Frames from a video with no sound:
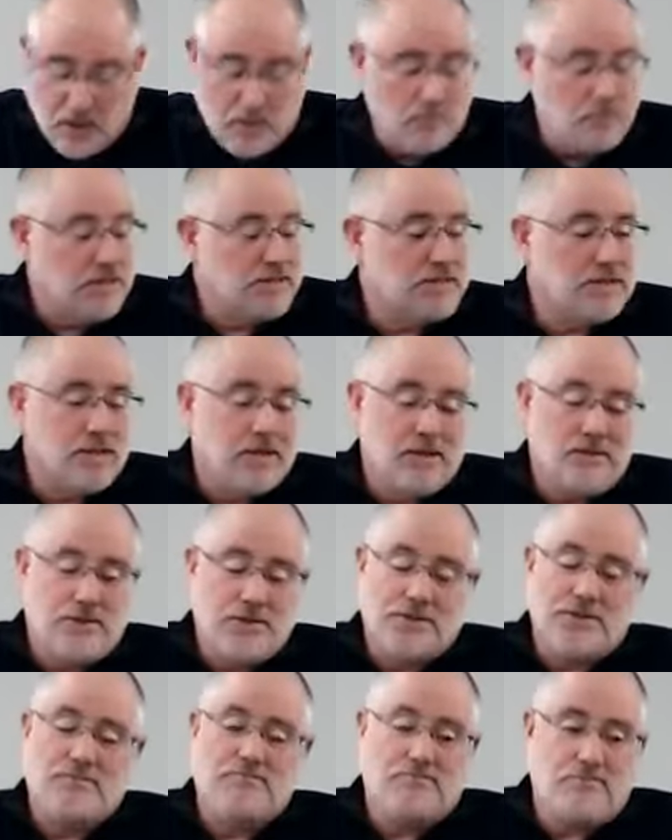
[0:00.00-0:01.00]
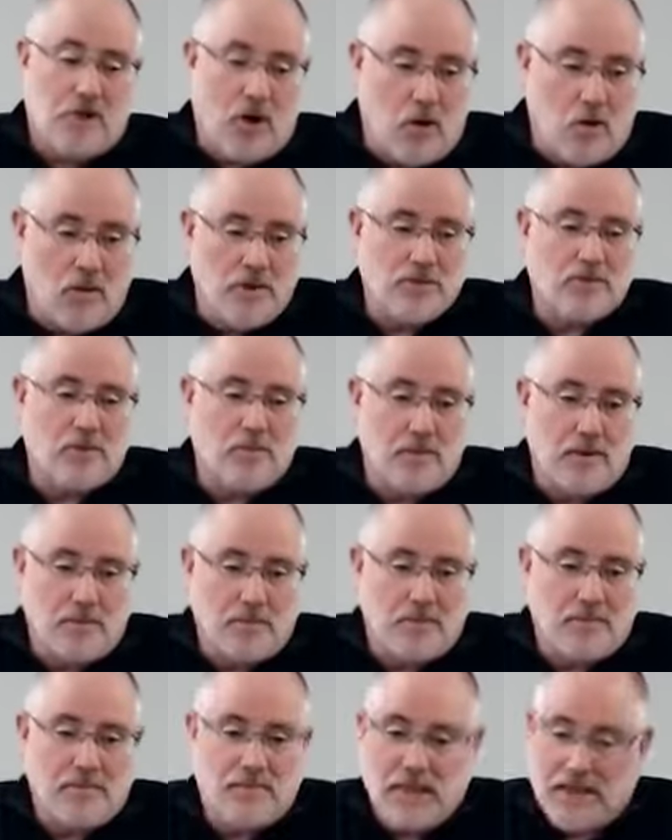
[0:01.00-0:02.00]
but just always
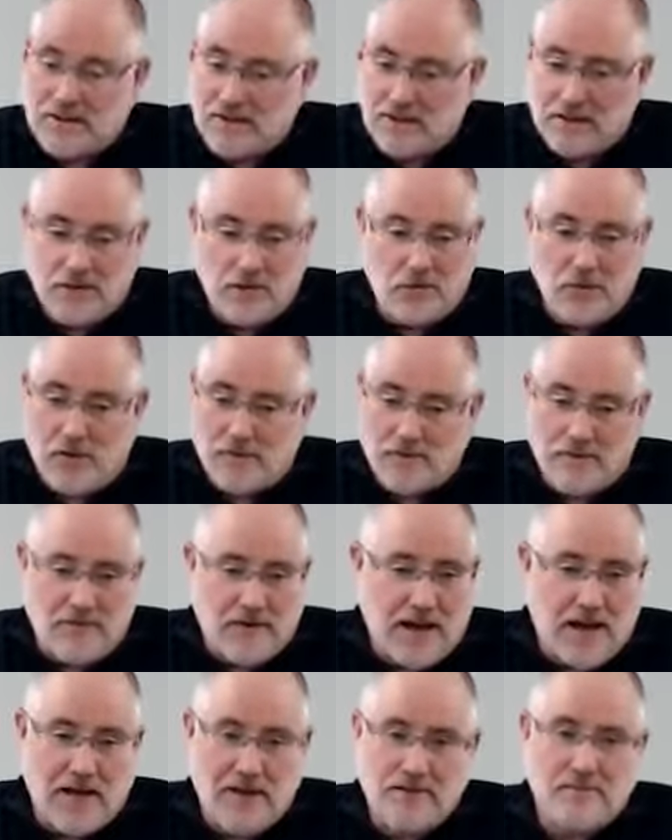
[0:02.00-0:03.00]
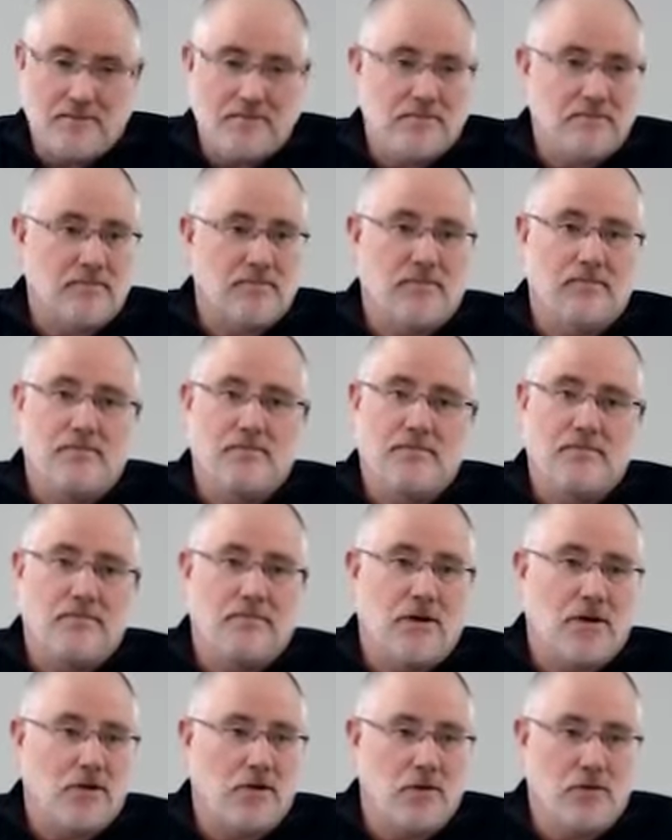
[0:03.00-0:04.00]
remember that you'll never find
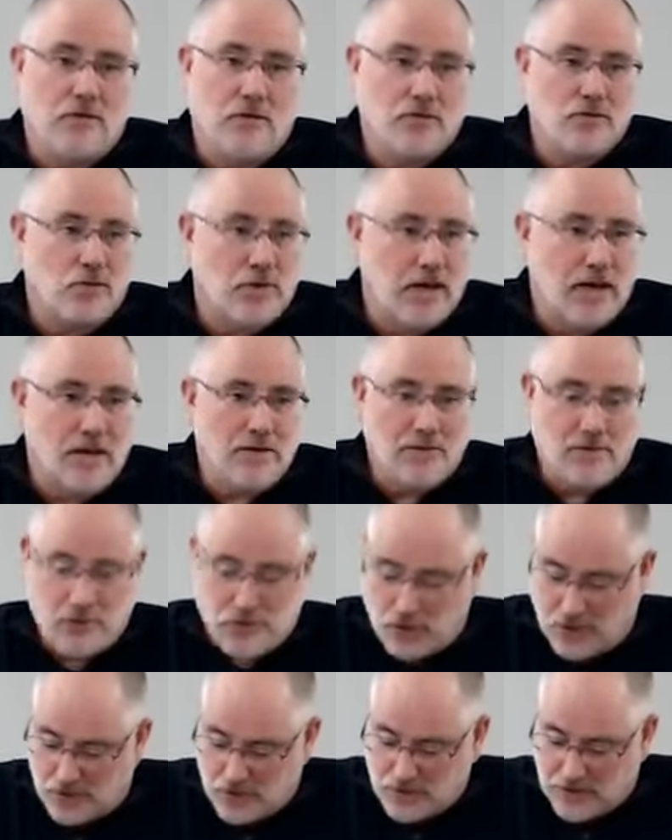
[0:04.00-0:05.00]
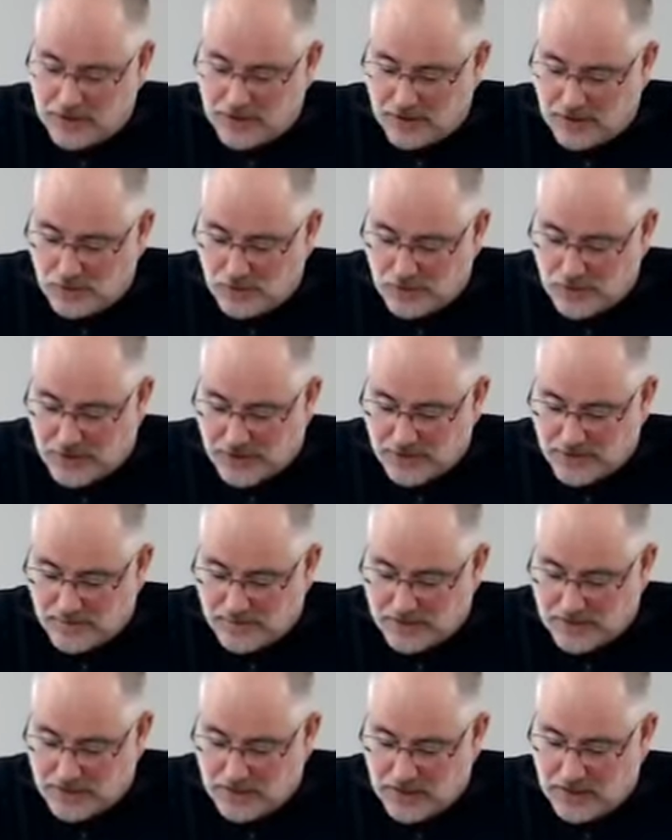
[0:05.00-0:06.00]
a universal head of the church in the New
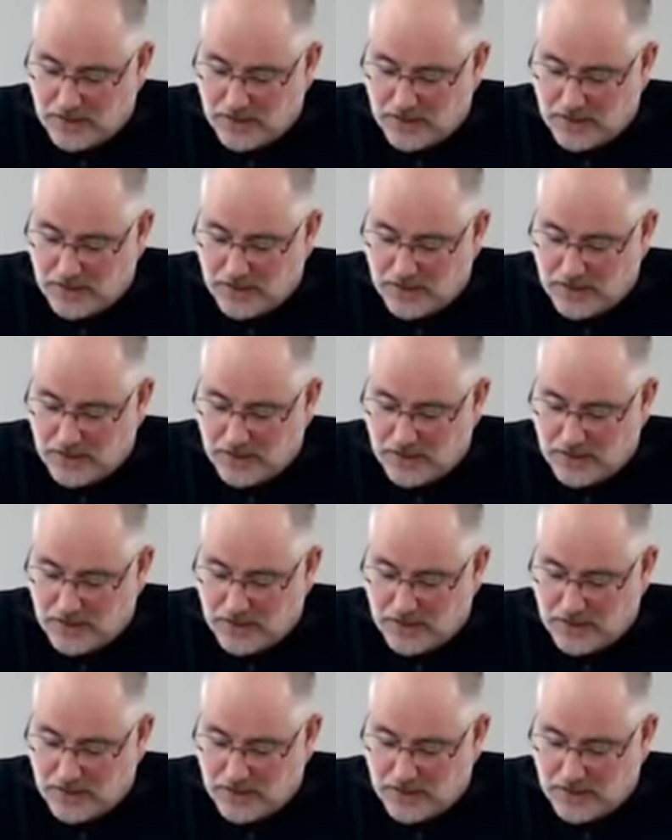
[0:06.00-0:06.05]
Testament.